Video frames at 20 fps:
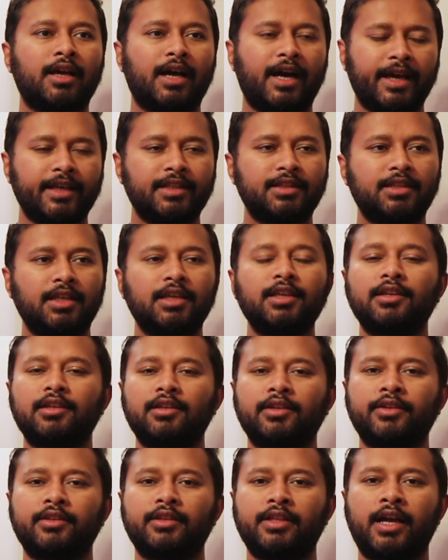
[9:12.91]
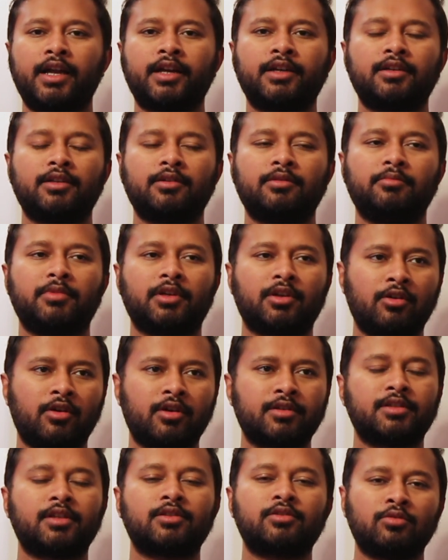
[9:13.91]
I think that
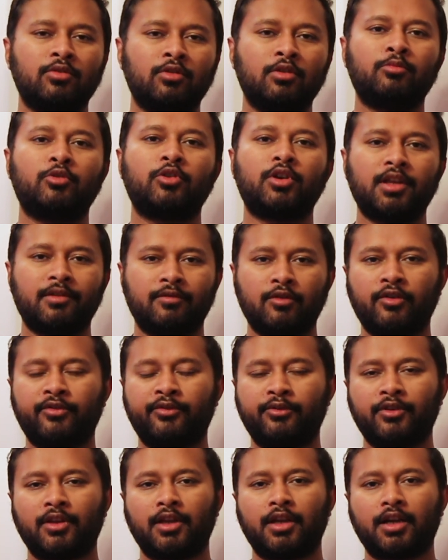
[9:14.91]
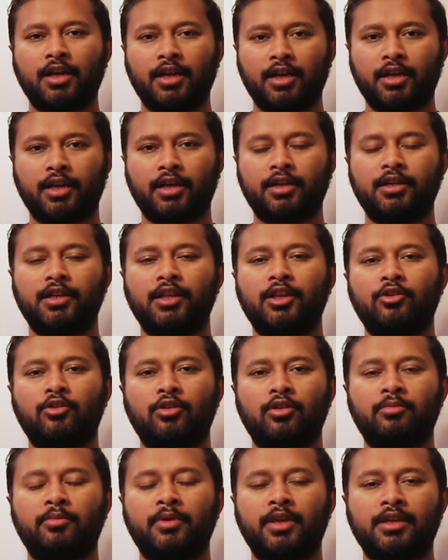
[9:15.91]
because the sole motive of conducting
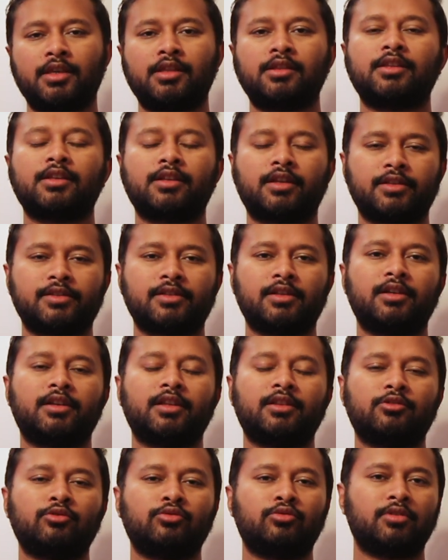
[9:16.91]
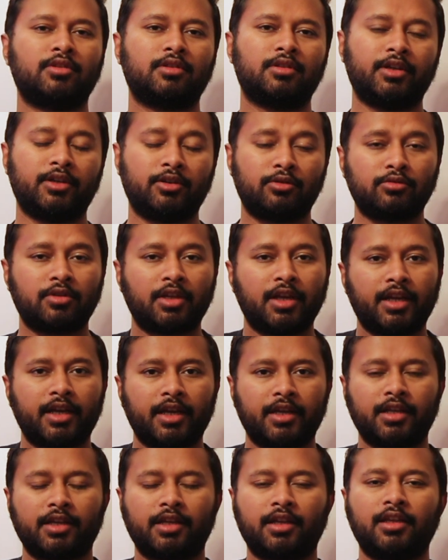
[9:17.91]
or making their result into three
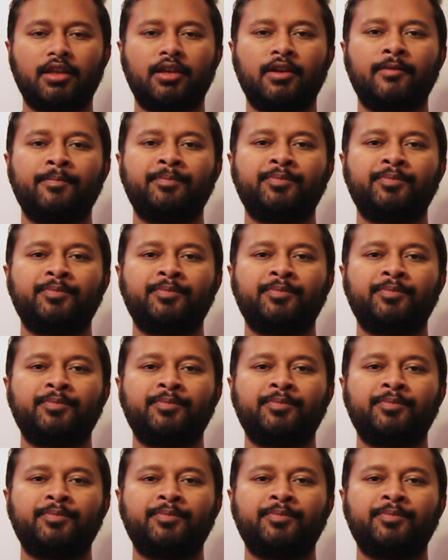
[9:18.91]
category